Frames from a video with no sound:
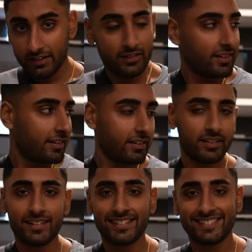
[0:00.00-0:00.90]
So how are you
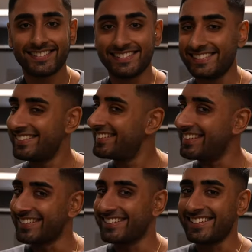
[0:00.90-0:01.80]
feeling, Sonny Sangha?
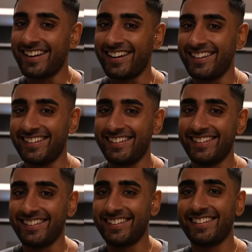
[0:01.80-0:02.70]
excited,
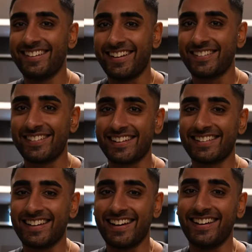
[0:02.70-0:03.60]
dude. I'm so
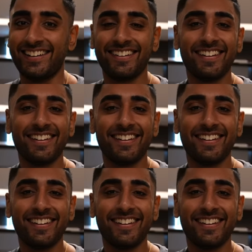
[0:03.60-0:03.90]
excited.